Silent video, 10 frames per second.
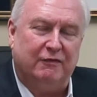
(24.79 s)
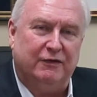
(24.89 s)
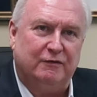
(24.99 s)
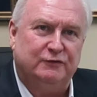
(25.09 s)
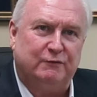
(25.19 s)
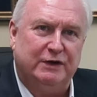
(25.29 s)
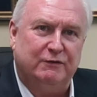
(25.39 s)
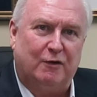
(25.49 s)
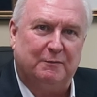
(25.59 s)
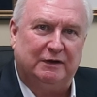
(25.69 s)
Those we
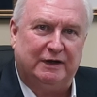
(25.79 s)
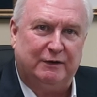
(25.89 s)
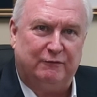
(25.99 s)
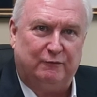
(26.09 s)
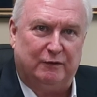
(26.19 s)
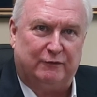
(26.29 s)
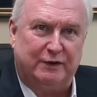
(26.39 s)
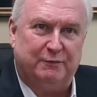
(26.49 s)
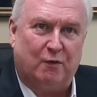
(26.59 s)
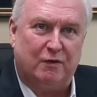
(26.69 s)
normally will
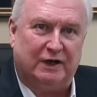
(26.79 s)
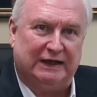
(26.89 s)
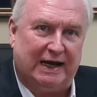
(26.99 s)
report on